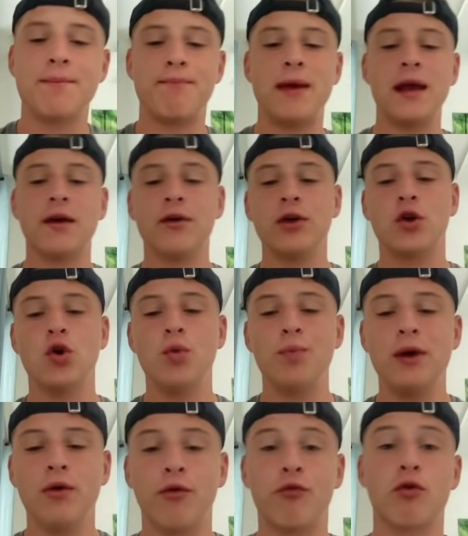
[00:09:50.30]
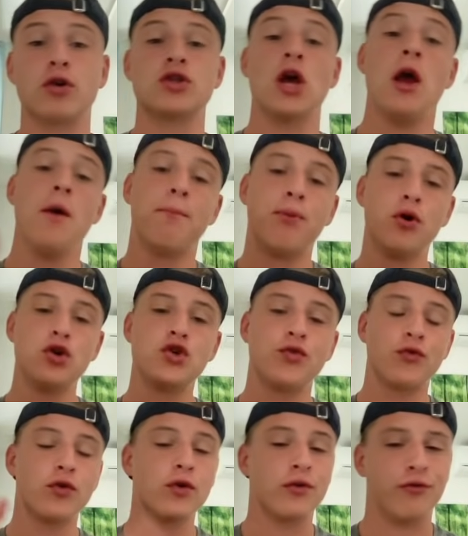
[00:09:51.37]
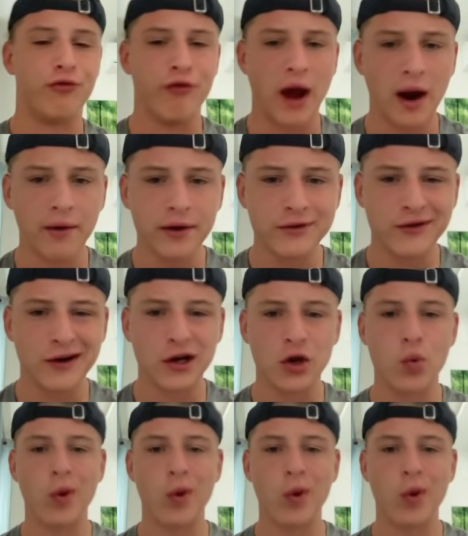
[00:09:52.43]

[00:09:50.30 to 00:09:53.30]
that bitcoin could be, of course push through it very very